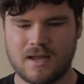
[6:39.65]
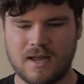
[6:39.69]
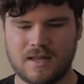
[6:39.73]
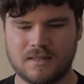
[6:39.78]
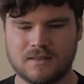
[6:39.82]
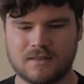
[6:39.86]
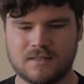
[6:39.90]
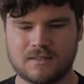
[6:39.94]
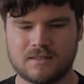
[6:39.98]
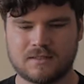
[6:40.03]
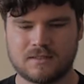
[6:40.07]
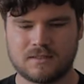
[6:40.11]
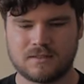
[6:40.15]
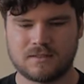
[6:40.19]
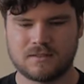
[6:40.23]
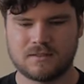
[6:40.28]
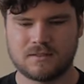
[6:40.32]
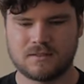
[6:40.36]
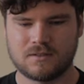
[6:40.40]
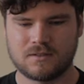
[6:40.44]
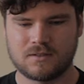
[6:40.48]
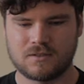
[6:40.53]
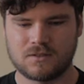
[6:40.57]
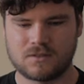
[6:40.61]
And this
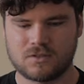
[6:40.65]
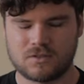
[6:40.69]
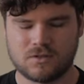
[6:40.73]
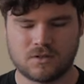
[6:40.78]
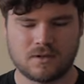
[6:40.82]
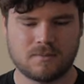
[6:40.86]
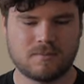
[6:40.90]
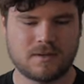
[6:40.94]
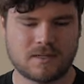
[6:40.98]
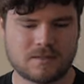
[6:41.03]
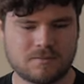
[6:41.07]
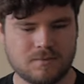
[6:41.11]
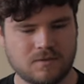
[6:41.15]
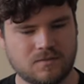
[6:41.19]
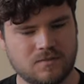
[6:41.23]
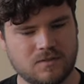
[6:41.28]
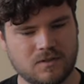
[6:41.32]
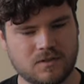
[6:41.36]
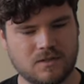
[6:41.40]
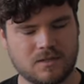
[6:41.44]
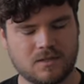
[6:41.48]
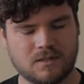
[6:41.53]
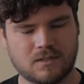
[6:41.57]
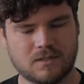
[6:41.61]
sort of makes me
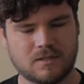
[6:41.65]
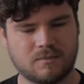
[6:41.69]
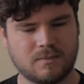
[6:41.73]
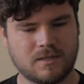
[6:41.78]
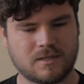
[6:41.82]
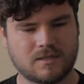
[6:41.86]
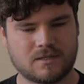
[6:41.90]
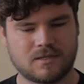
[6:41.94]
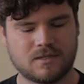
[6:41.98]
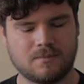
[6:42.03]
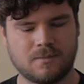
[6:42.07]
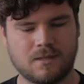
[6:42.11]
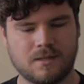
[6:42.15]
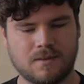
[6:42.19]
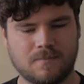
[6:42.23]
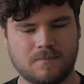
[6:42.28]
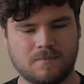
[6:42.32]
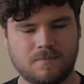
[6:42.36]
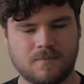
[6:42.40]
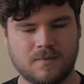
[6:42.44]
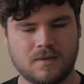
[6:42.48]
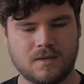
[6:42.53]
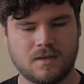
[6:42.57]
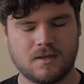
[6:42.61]
feel a little bit similar.
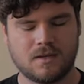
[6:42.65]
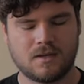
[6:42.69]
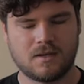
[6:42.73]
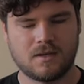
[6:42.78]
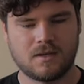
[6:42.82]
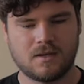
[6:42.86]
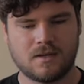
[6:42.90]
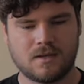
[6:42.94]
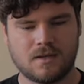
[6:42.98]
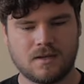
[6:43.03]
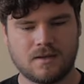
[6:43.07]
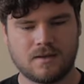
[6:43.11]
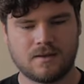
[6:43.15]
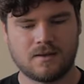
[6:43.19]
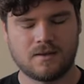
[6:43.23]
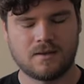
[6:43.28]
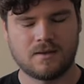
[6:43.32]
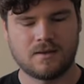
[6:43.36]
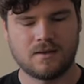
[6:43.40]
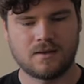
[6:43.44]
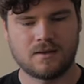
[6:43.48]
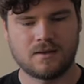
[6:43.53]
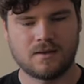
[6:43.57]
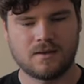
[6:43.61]

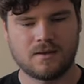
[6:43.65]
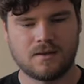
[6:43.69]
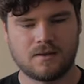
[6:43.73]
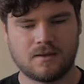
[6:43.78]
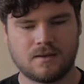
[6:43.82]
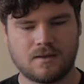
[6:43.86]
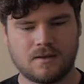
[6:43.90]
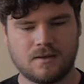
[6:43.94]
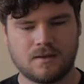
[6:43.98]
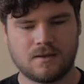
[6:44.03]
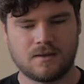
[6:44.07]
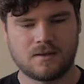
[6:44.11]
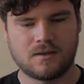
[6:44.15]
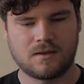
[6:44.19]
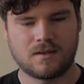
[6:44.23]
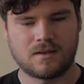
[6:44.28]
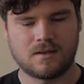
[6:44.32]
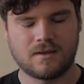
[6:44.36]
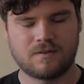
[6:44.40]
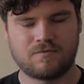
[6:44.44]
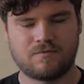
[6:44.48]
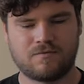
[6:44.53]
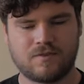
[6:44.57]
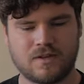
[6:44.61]
And
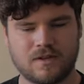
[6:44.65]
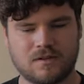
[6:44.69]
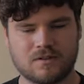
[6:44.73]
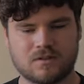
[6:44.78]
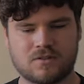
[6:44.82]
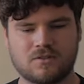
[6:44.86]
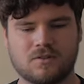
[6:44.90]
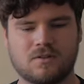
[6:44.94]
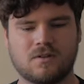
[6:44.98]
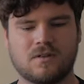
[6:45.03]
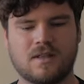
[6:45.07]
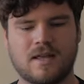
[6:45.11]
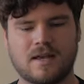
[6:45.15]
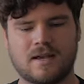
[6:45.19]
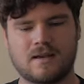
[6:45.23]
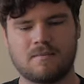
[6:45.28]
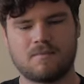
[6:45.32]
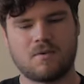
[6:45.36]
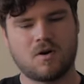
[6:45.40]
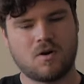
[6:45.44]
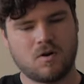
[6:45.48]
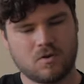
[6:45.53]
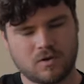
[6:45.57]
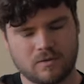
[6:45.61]
it feels sort of like
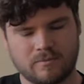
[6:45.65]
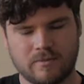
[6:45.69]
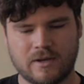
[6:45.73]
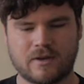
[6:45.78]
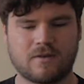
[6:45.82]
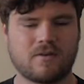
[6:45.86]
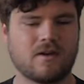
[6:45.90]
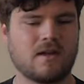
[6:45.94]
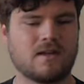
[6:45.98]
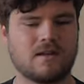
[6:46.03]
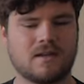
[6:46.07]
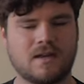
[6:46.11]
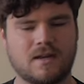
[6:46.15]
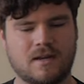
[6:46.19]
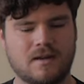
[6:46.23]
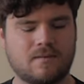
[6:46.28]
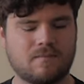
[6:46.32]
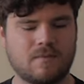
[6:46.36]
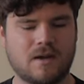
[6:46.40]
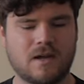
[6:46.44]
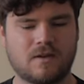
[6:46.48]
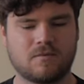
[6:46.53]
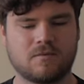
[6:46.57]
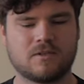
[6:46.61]
I'm holding my granddad.
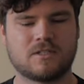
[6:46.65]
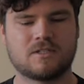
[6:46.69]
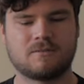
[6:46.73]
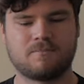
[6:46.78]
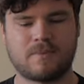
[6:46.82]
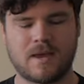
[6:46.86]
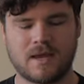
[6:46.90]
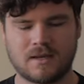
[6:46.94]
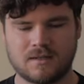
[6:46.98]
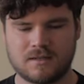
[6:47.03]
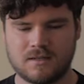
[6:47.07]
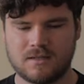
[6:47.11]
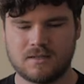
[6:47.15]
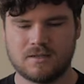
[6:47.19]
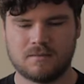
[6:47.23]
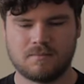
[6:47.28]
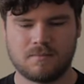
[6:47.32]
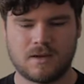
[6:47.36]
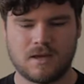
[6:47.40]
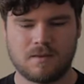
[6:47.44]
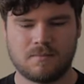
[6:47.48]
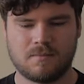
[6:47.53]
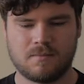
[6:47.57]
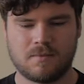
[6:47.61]
I respect
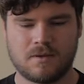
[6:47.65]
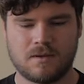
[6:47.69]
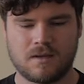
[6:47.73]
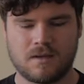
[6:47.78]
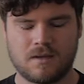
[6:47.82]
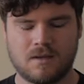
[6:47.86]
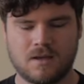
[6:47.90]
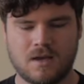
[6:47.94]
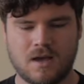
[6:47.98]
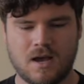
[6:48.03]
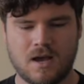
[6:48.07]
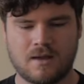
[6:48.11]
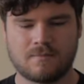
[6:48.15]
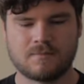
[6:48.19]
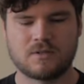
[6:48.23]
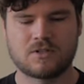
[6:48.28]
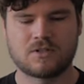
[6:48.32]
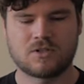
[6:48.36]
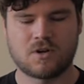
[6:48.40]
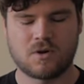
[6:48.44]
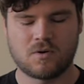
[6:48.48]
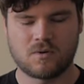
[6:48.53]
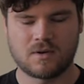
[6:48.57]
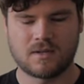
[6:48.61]
him. I'm
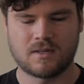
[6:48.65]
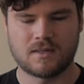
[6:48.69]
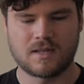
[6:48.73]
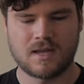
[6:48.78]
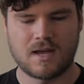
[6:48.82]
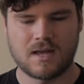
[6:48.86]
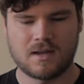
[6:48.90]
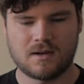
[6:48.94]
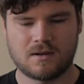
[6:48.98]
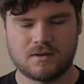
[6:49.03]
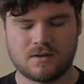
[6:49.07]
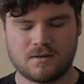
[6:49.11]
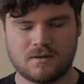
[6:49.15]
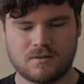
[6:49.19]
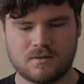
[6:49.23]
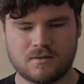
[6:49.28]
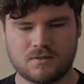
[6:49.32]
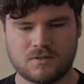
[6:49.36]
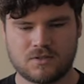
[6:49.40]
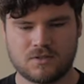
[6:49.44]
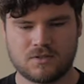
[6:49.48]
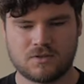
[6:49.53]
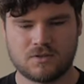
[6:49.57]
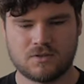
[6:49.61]
showing that
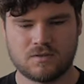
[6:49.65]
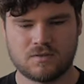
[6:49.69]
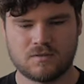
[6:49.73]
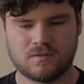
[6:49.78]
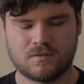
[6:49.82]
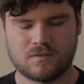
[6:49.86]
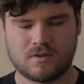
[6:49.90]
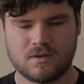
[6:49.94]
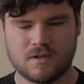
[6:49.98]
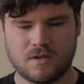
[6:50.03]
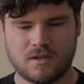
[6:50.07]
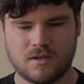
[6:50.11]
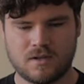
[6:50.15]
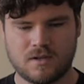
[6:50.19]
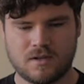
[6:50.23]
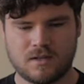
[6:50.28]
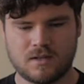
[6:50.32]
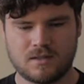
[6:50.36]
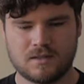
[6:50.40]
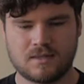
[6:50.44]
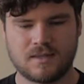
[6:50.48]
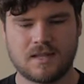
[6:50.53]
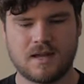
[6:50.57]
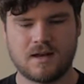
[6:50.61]
sort of
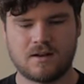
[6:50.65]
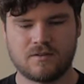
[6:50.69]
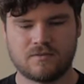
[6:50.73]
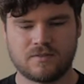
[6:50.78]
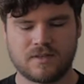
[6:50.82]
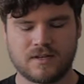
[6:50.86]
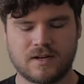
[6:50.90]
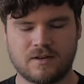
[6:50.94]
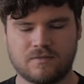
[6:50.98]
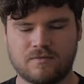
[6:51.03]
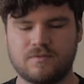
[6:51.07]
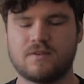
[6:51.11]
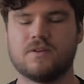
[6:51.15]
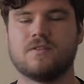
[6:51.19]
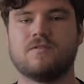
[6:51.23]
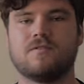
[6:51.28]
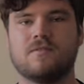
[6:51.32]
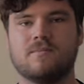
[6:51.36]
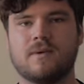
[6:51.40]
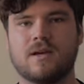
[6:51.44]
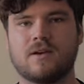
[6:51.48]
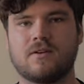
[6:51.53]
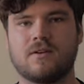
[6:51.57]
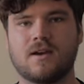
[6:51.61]
love that I feel
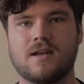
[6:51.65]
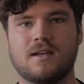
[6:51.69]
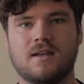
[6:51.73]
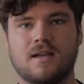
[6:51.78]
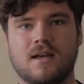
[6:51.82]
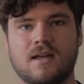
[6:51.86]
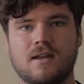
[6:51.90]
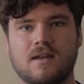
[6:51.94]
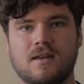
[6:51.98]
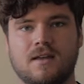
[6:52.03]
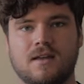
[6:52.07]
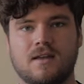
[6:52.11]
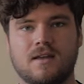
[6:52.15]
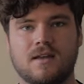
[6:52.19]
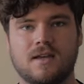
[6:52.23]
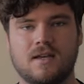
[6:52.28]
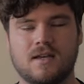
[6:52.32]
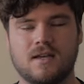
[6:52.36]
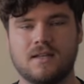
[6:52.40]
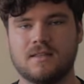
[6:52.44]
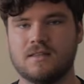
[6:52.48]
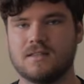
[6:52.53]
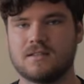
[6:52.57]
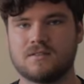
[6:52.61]
for my granddad
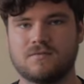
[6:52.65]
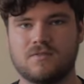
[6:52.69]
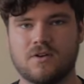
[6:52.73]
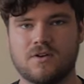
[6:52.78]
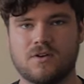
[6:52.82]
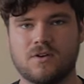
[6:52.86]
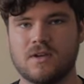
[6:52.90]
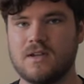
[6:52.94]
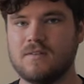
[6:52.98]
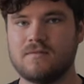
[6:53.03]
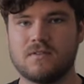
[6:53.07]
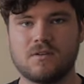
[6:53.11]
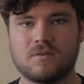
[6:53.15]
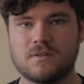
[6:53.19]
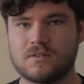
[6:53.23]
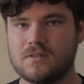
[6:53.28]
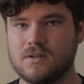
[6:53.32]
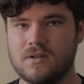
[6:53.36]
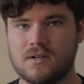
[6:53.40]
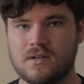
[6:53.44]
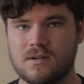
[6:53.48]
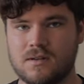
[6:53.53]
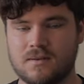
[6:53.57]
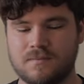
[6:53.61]
in this photo, even though he's
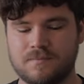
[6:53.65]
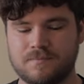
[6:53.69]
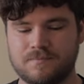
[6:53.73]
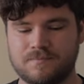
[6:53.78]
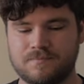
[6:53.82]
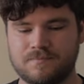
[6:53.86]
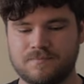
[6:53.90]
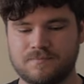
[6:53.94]
not in it.